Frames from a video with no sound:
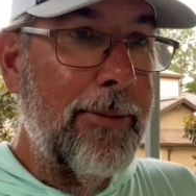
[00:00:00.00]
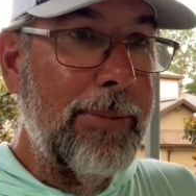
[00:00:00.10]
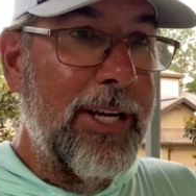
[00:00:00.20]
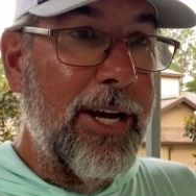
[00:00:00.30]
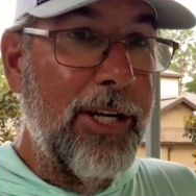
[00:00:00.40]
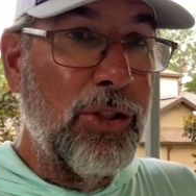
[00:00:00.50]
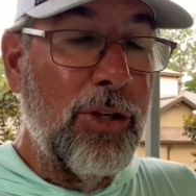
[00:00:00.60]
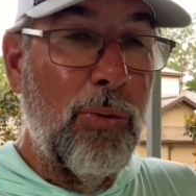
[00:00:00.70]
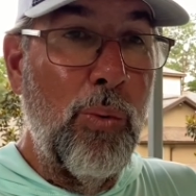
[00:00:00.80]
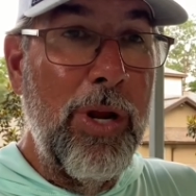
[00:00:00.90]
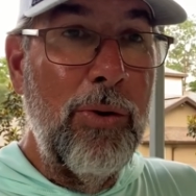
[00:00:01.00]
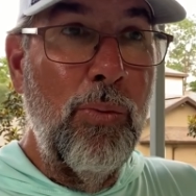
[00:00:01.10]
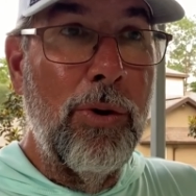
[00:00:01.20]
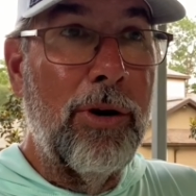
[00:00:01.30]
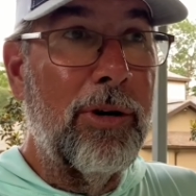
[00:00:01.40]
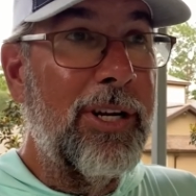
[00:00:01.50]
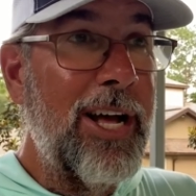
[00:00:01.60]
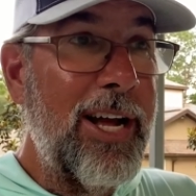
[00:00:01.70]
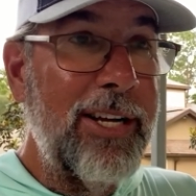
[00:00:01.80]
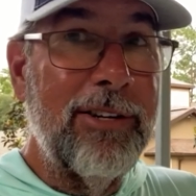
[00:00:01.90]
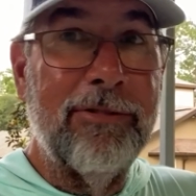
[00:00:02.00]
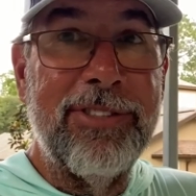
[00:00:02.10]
because we were kind of